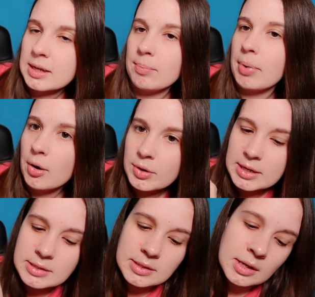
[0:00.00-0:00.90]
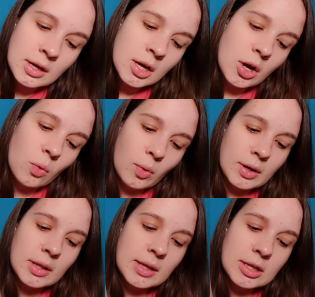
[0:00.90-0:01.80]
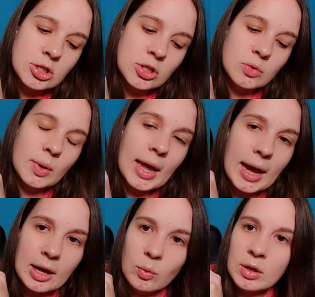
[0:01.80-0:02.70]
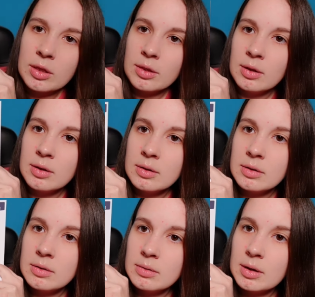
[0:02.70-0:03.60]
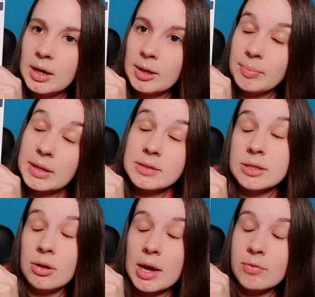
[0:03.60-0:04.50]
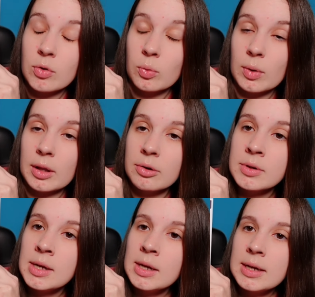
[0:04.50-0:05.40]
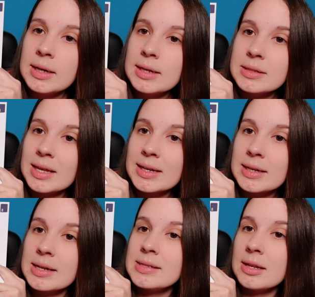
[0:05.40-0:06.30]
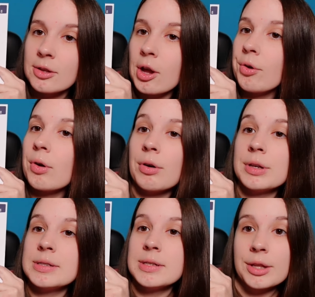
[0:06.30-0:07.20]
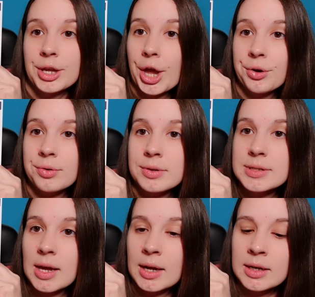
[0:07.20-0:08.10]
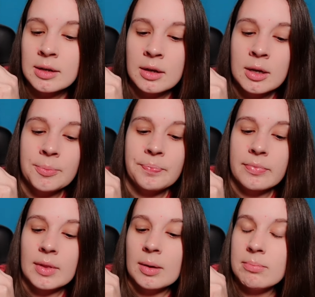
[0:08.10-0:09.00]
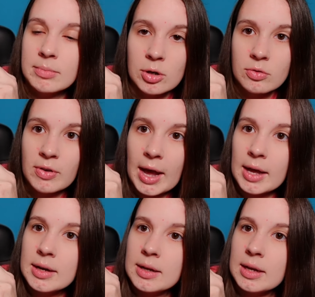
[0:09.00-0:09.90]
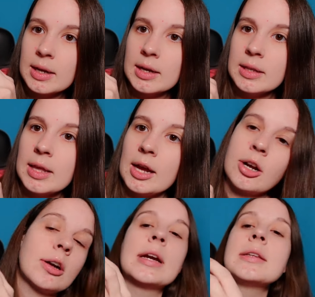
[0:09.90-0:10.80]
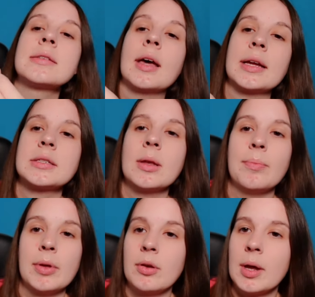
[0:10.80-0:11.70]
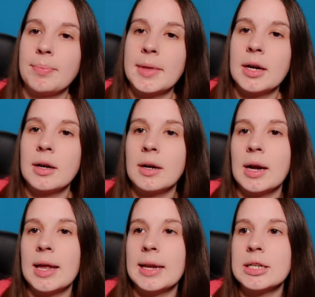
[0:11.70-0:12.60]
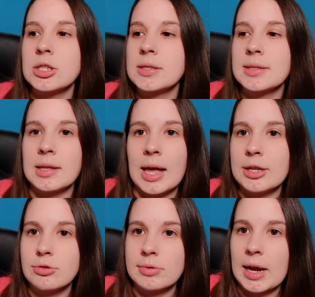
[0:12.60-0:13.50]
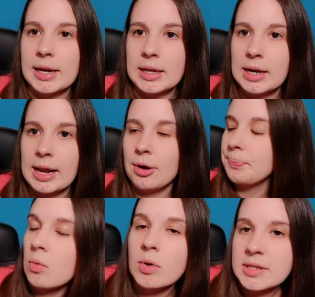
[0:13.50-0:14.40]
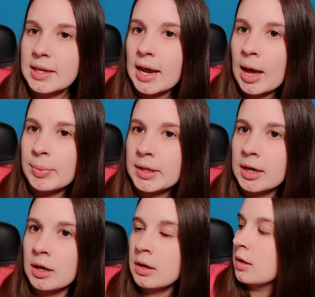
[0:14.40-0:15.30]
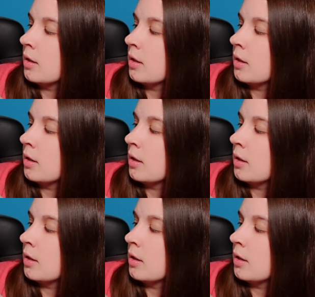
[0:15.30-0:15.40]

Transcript: components? One of the issues we had with, and still have with Willow, is they did a silicone on silicone design. Milk fat and that grease likes to build up there and it just slides right in and out. What's going to happen there?